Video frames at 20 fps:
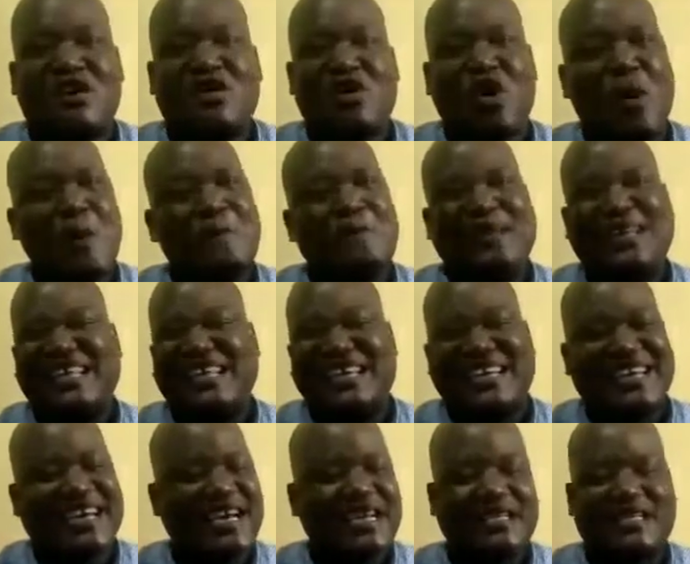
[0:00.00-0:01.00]

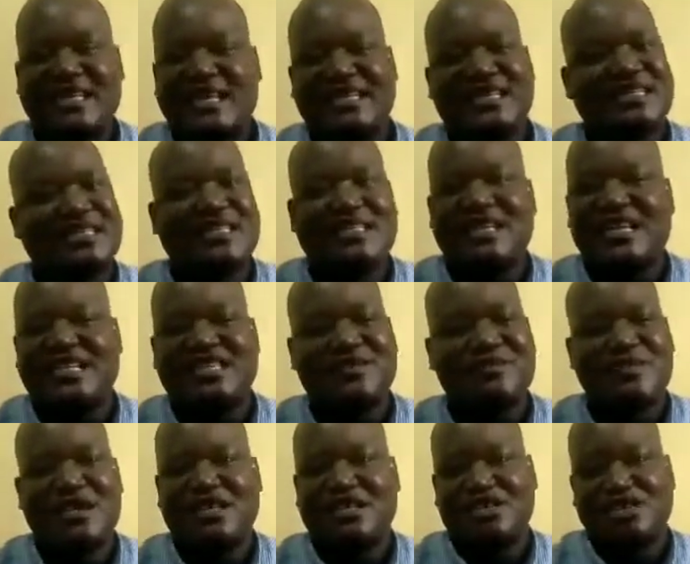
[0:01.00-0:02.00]
complicated
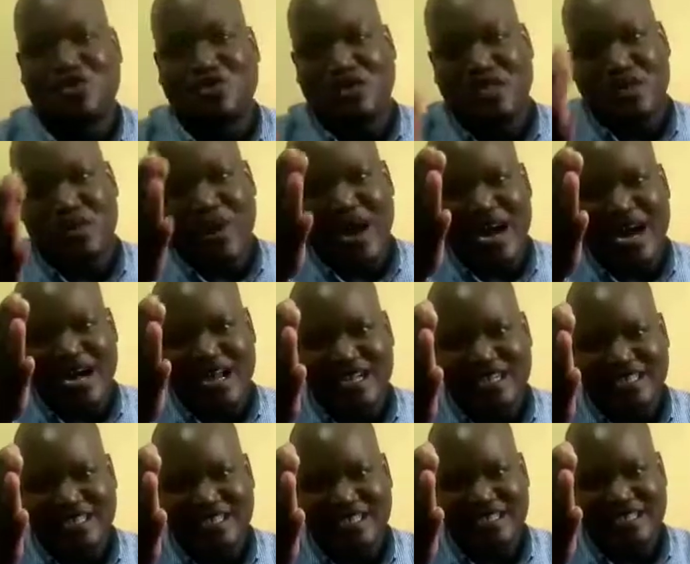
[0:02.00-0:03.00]
statement to the
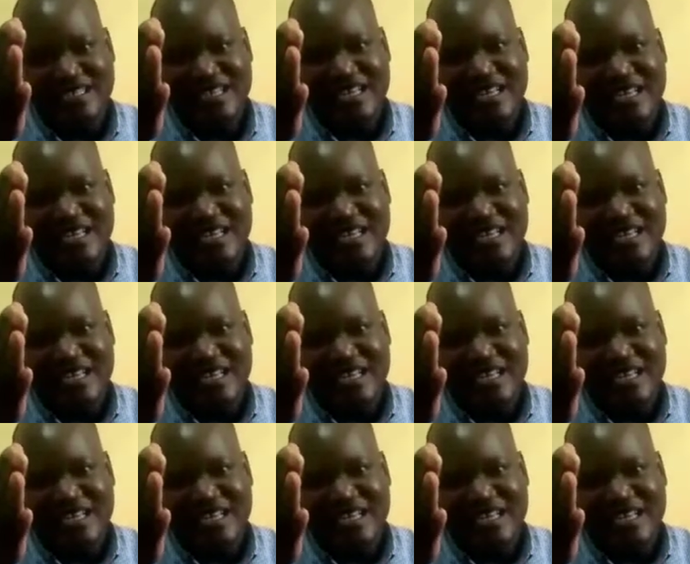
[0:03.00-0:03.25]
world.